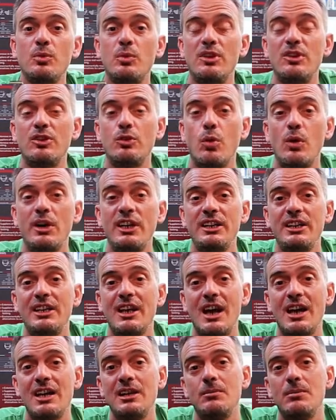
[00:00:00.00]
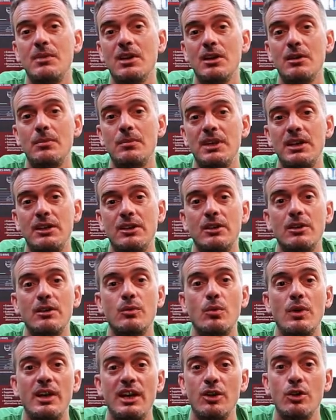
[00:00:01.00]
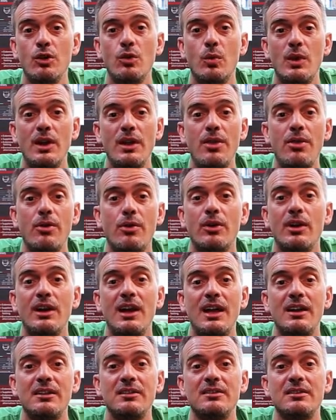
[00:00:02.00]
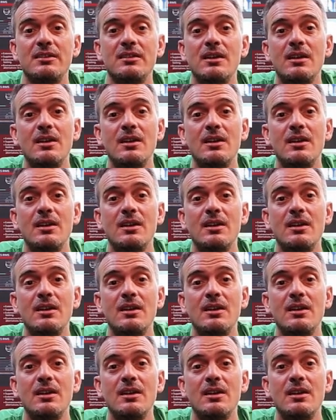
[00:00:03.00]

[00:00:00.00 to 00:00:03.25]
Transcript: with a 29mm inner width or less,